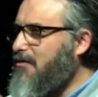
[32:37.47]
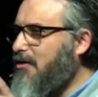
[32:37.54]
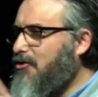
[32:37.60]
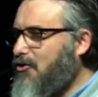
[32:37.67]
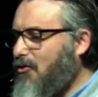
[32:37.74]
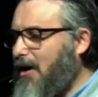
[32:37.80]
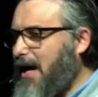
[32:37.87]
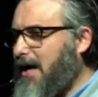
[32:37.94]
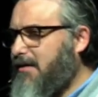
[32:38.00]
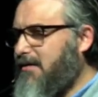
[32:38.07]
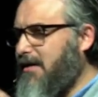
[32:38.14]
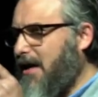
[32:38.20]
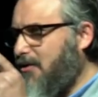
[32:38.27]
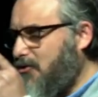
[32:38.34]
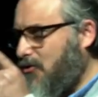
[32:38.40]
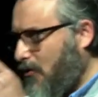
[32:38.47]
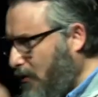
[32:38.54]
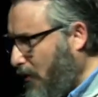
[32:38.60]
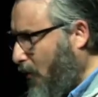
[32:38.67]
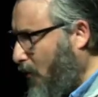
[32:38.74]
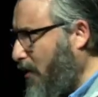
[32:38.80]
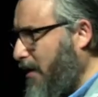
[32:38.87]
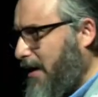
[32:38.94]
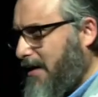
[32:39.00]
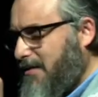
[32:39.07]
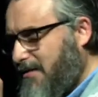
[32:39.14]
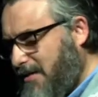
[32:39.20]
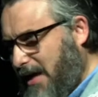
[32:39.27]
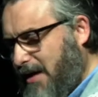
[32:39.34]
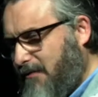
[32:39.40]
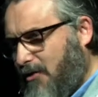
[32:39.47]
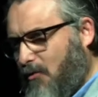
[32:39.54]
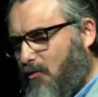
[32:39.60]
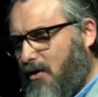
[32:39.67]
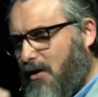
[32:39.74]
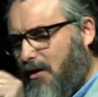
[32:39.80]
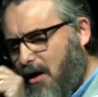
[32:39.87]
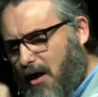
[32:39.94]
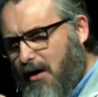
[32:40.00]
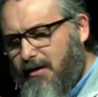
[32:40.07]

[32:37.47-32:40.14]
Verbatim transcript: with Jesus Christ as your Lord and Savior,